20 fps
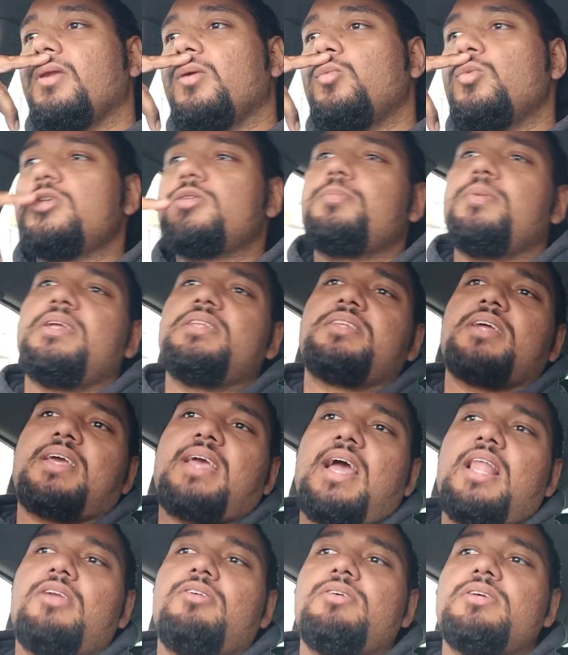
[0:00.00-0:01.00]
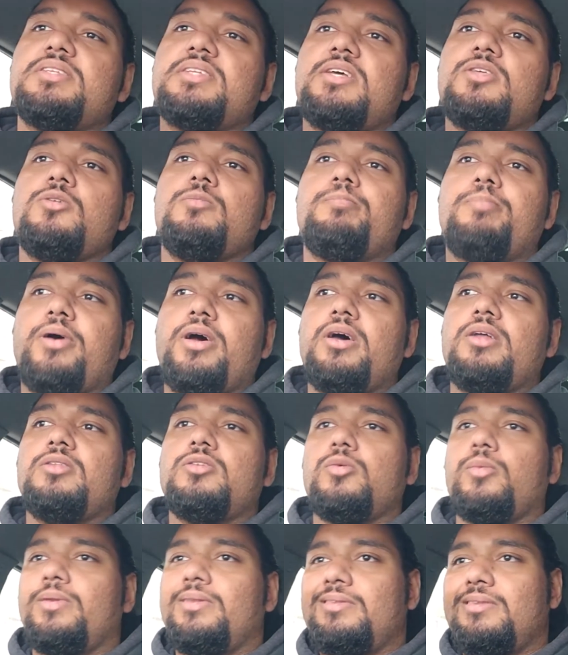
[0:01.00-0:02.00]
which means the calories that you burn
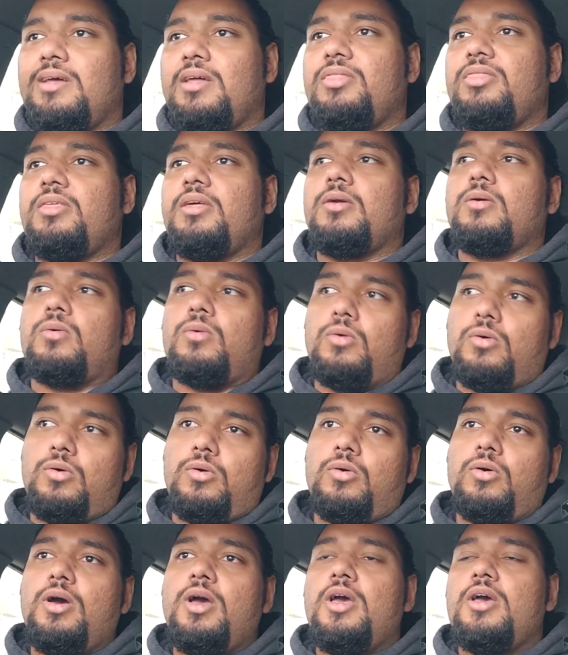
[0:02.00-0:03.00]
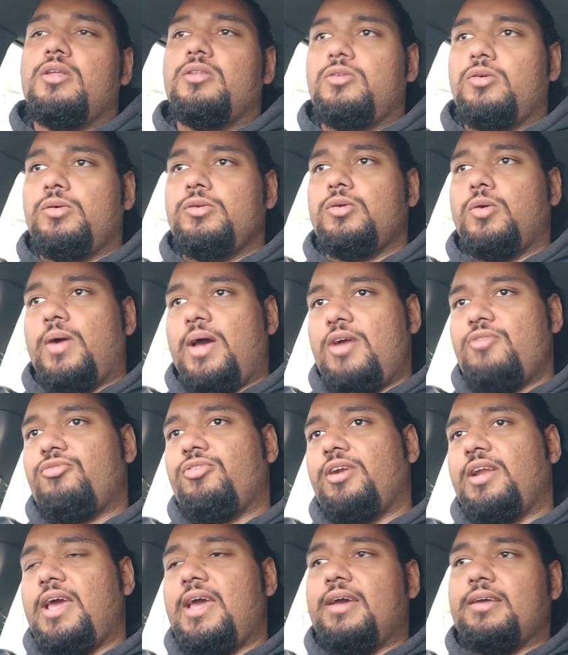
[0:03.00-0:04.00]
doing nothing or doing your
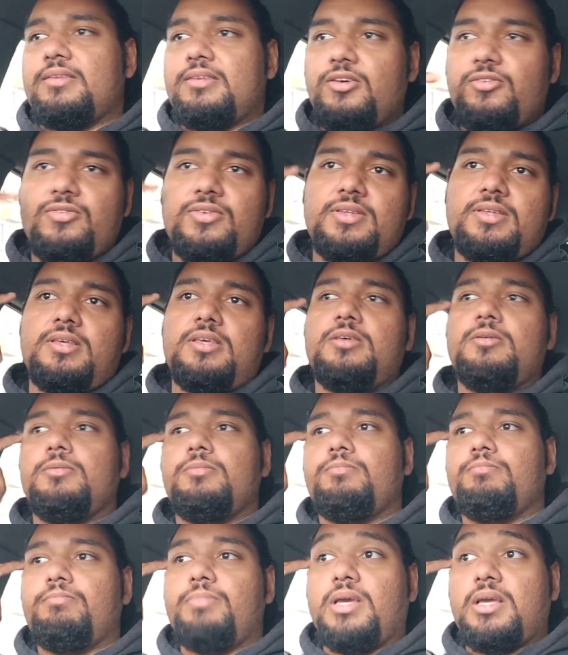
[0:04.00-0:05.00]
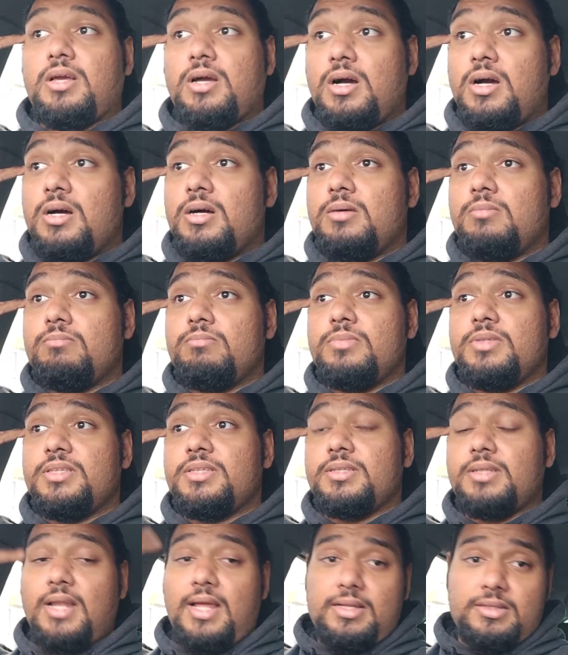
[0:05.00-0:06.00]
everyday activity
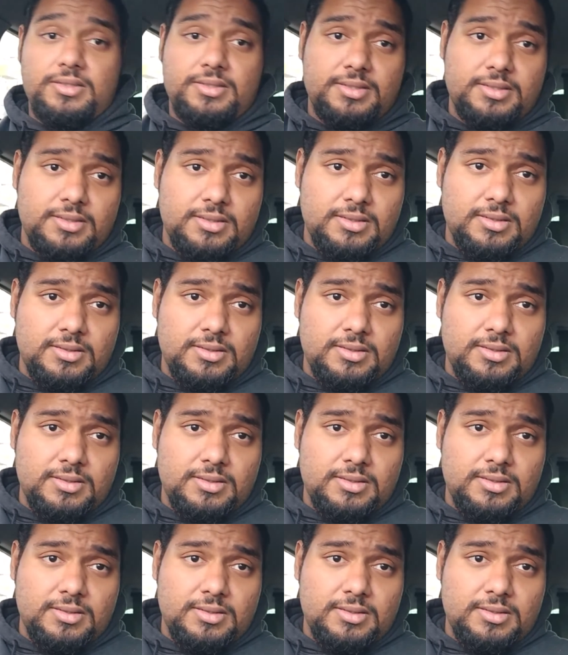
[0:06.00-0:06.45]
becomes less.